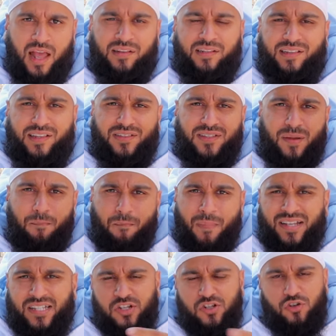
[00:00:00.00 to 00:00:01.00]
That there's a
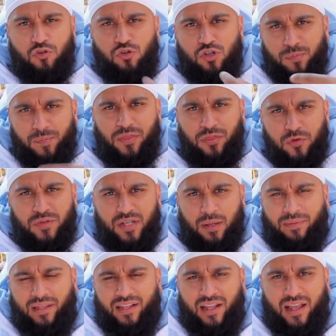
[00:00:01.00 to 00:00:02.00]
messenger who's been through
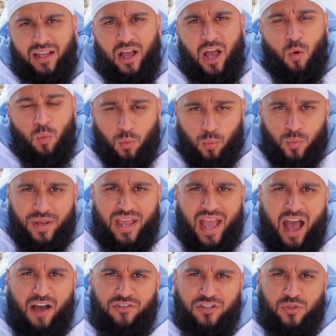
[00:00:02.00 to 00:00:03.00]
something like what we
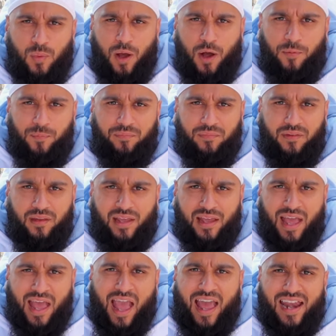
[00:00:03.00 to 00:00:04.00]
have as well.
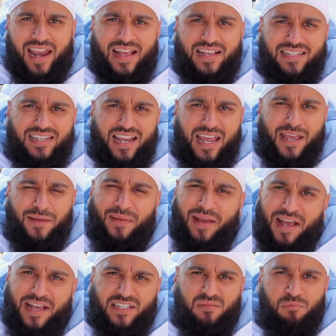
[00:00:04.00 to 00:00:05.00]
And his name
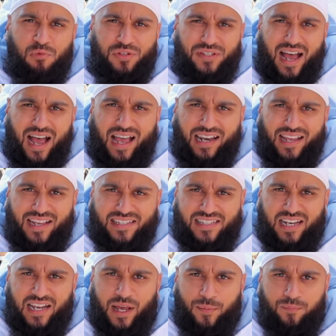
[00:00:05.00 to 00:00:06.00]
is Musa alayhi
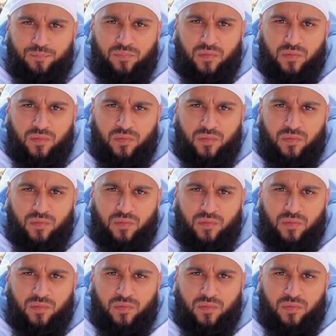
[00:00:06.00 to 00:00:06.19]
salam.